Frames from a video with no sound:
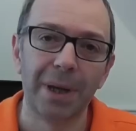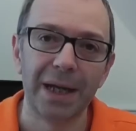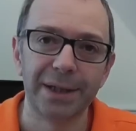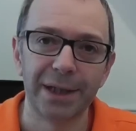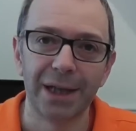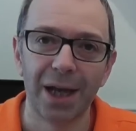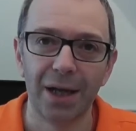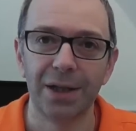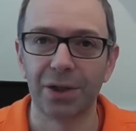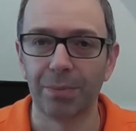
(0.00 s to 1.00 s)
a PC
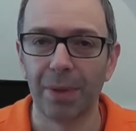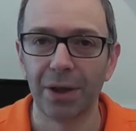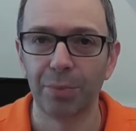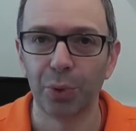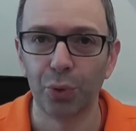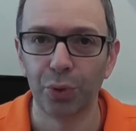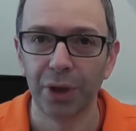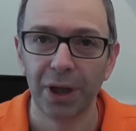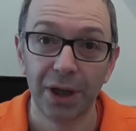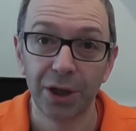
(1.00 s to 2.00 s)
case, a motherboard,
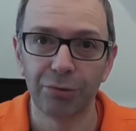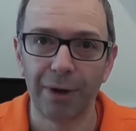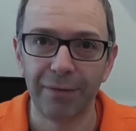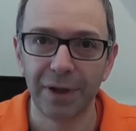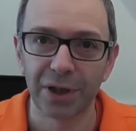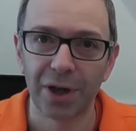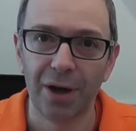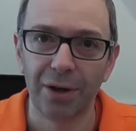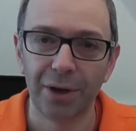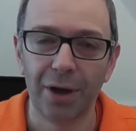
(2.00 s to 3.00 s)
graphics
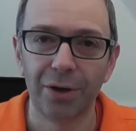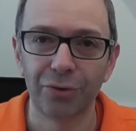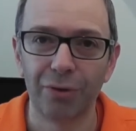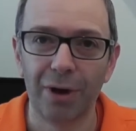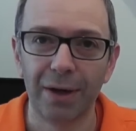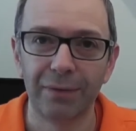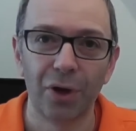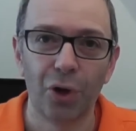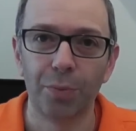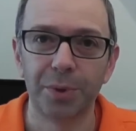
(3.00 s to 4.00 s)
card, hard drive,
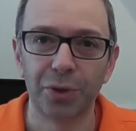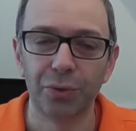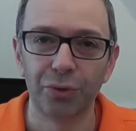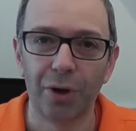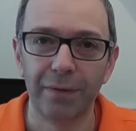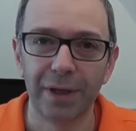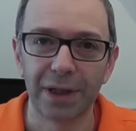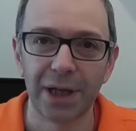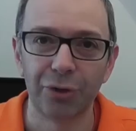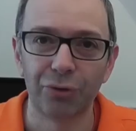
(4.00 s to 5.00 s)
optical drive,
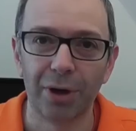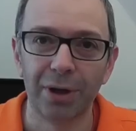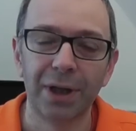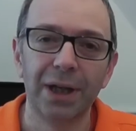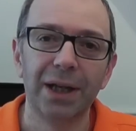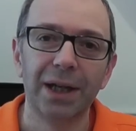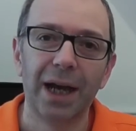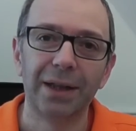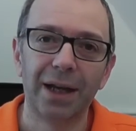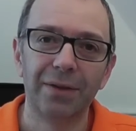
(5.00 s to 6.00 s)
etc.
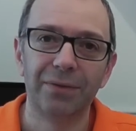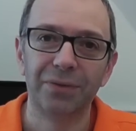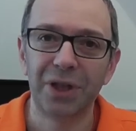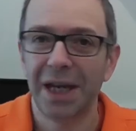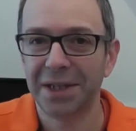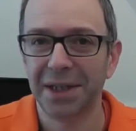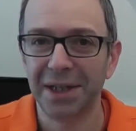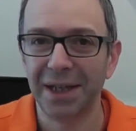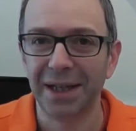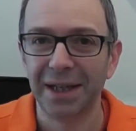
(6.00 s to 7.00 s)
And they've
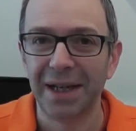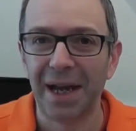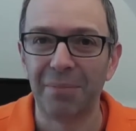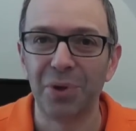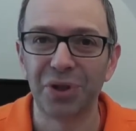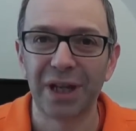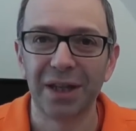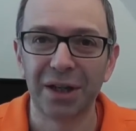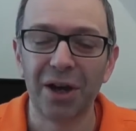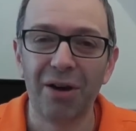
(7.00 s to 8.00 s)
tested it and put
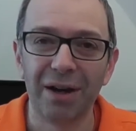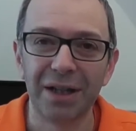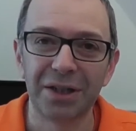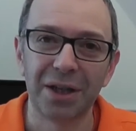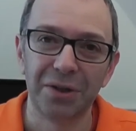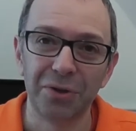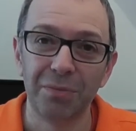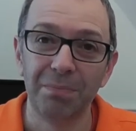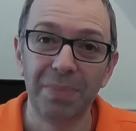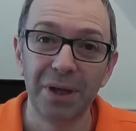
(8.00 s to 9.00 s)
together guides so that you
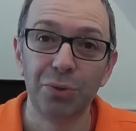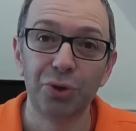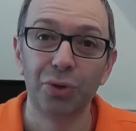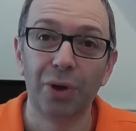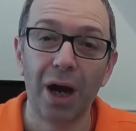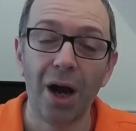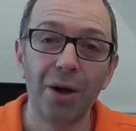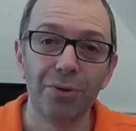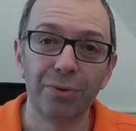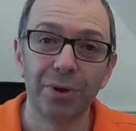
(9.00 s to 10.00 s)
can build your
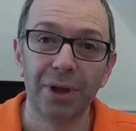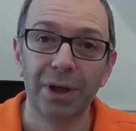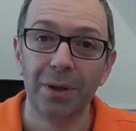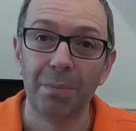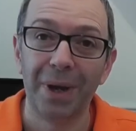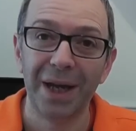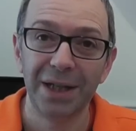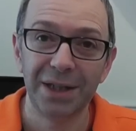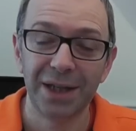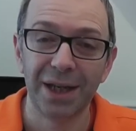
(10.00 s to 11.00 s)
own
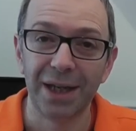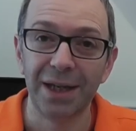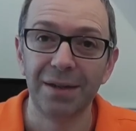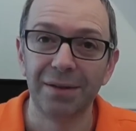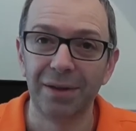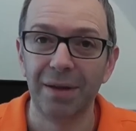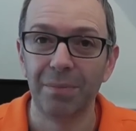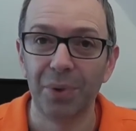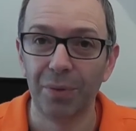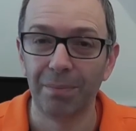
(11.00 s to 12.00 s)
PC and
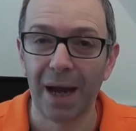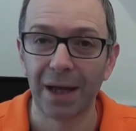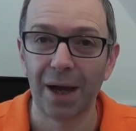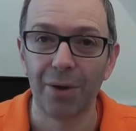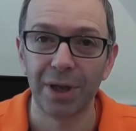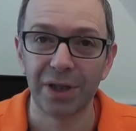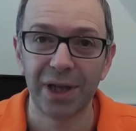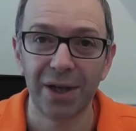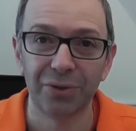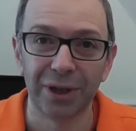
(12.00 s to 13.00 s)
then put Mac OS
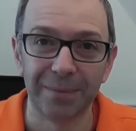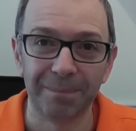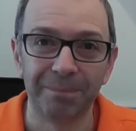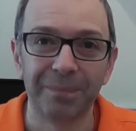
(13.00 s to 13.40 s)
X on it.